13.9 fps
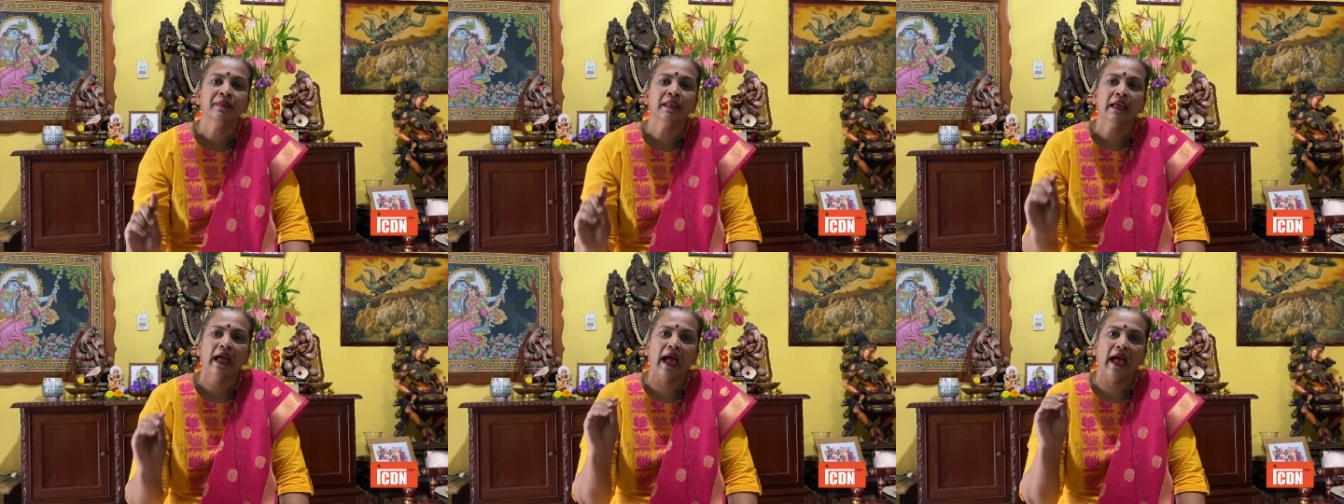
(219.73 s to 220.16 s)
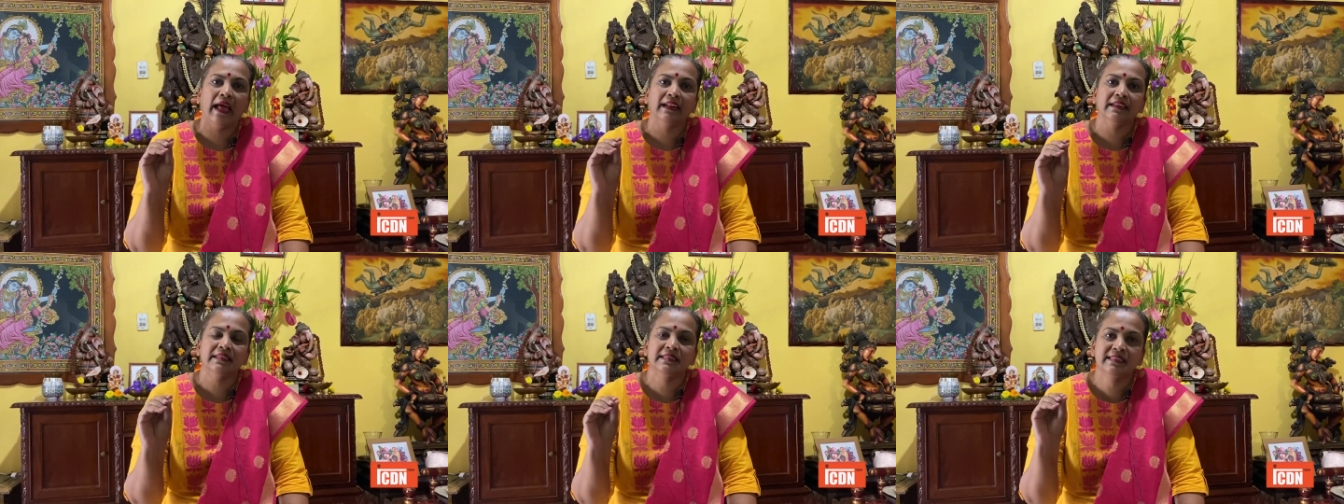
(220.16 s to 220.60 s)

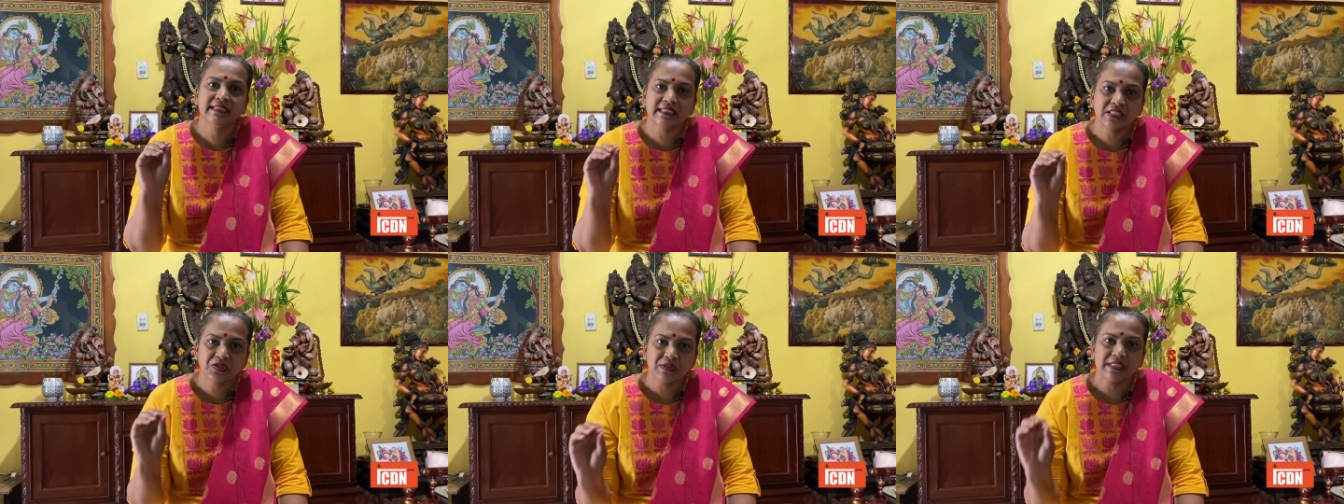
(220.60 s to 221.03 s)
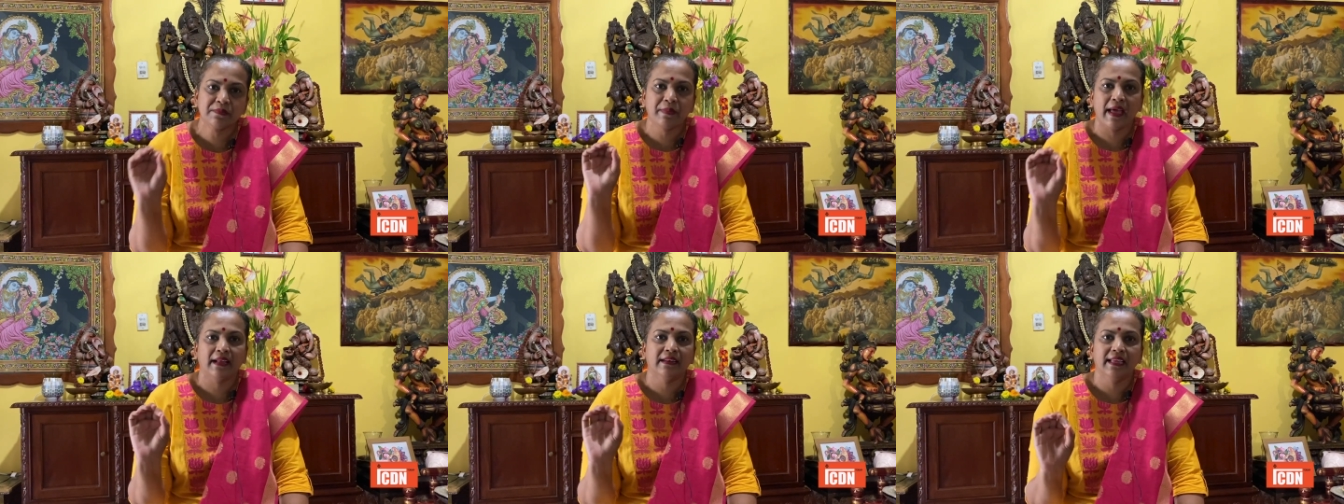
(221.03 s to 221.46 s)
and
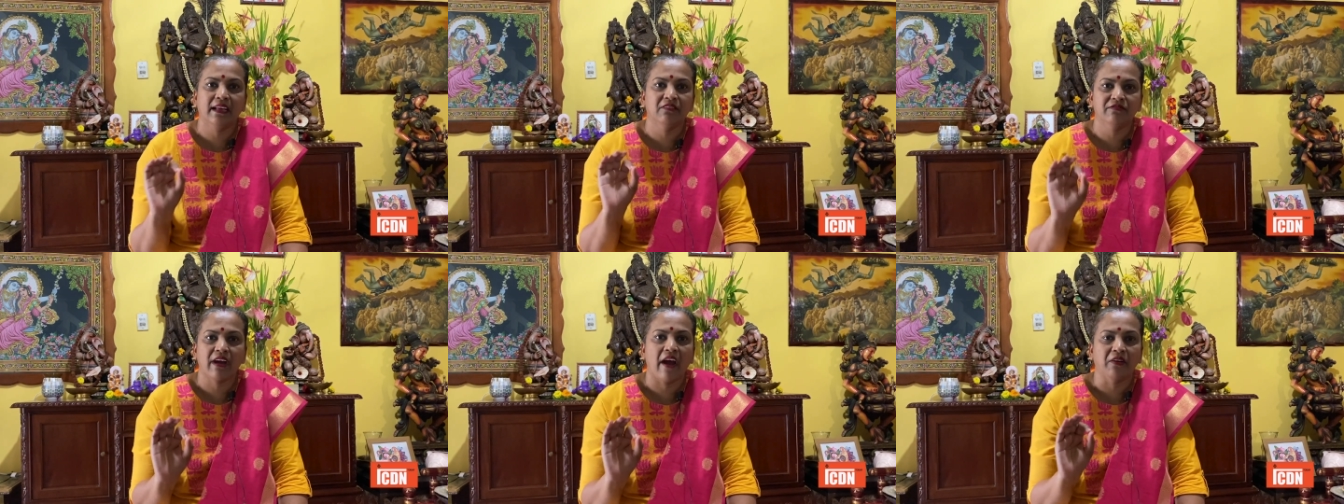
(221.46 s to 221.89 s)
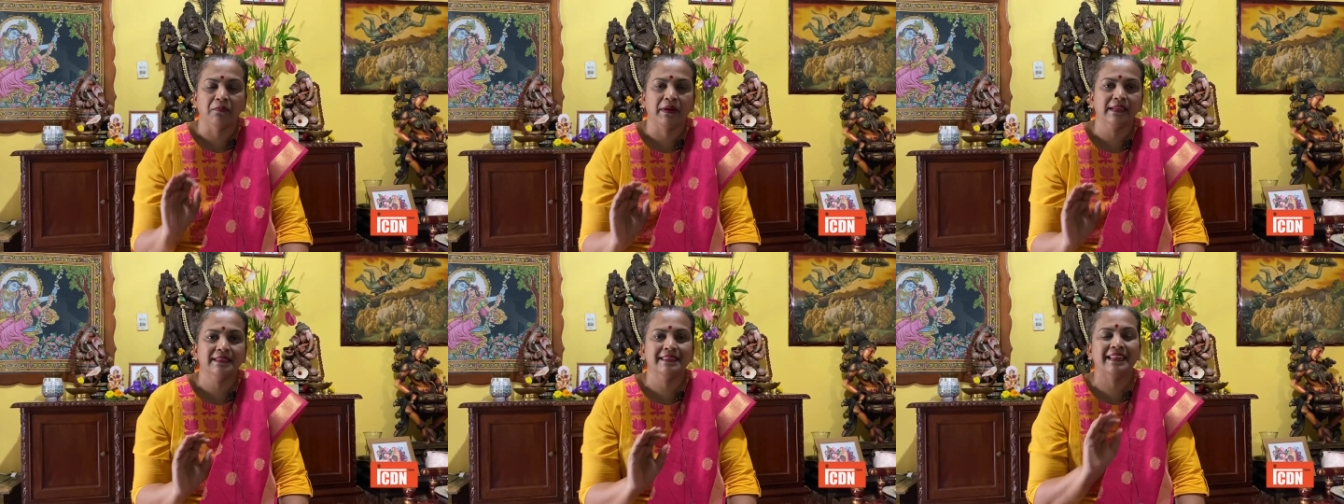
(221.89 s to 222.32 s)
disrespect the
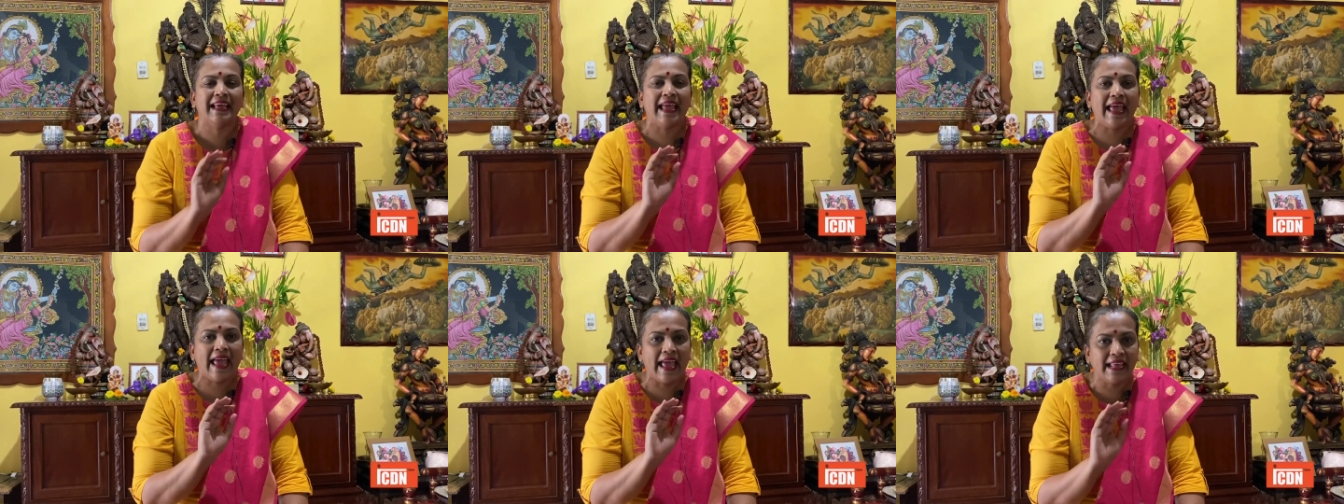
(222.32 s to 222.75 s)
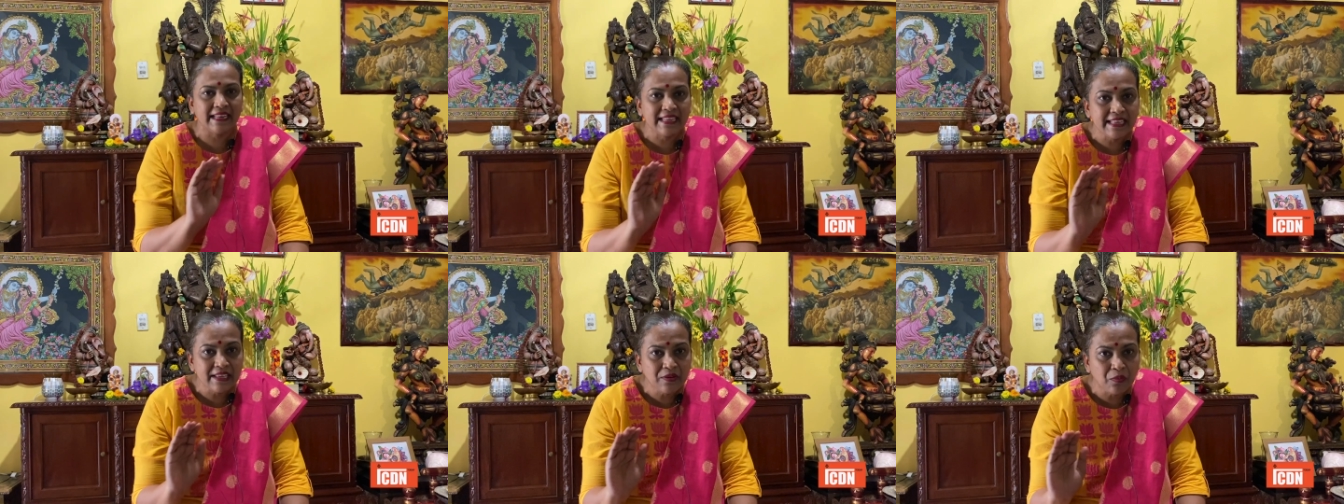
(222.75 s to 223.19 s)
environment in
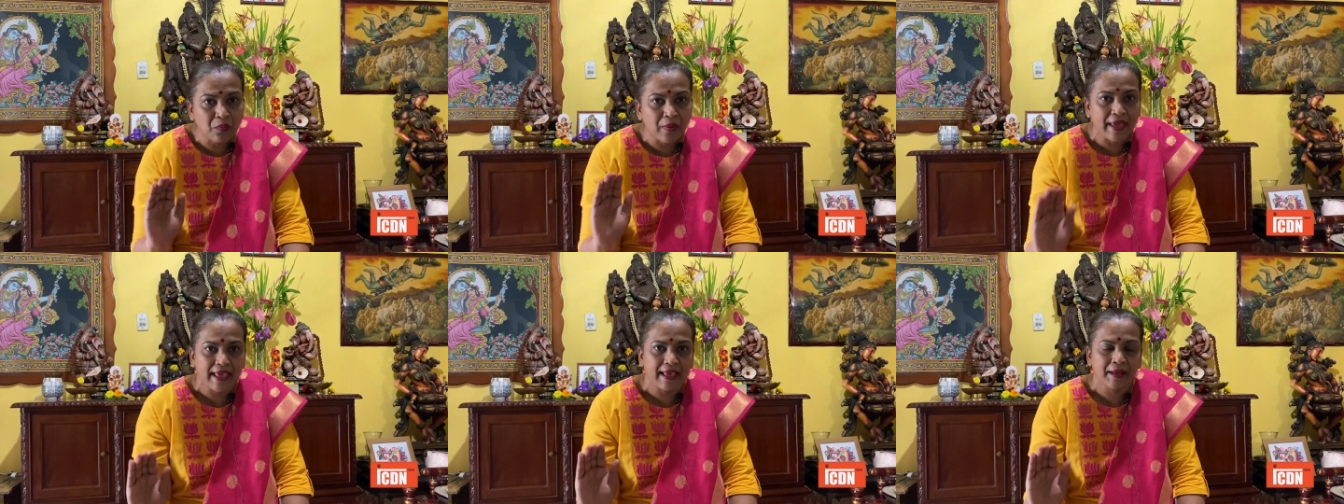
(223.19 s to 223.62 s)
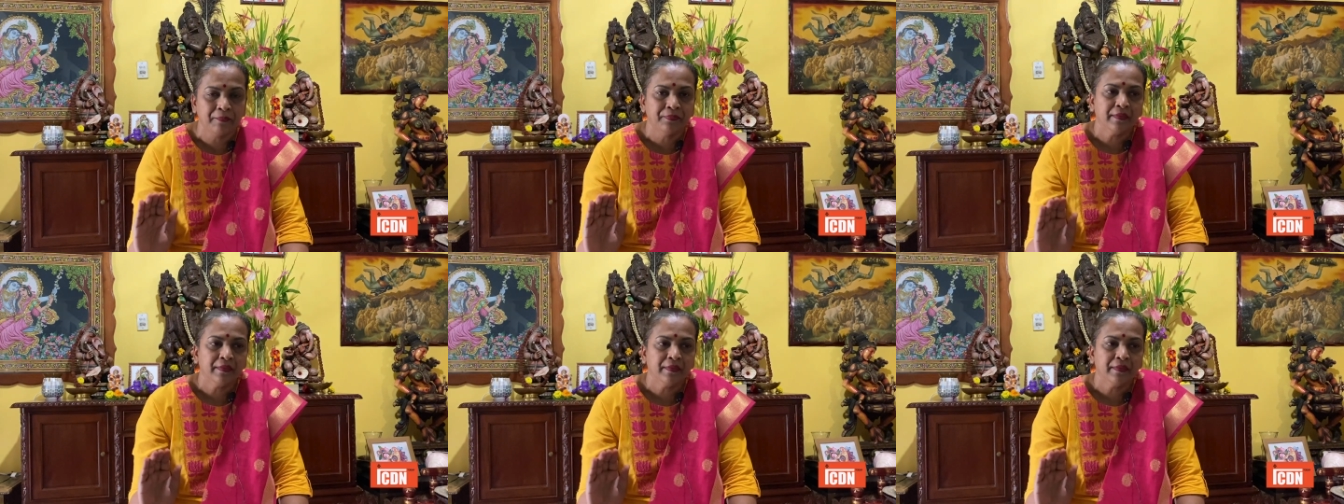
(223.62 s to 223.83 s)
any way,